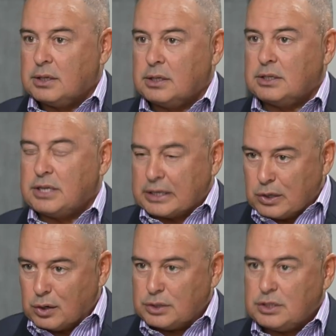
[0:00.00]
the
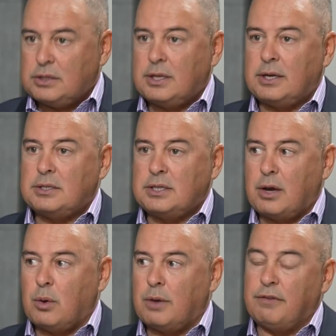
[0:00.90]
technology that is
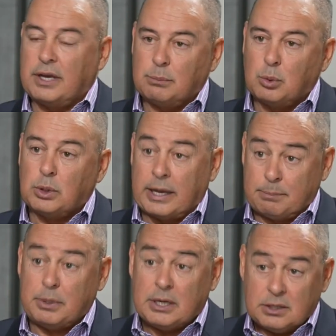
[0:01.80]
now available
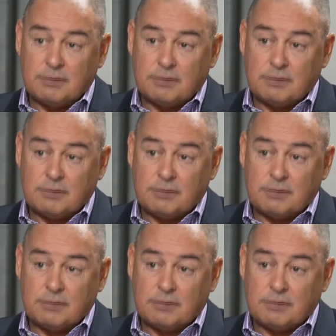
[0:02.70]
and being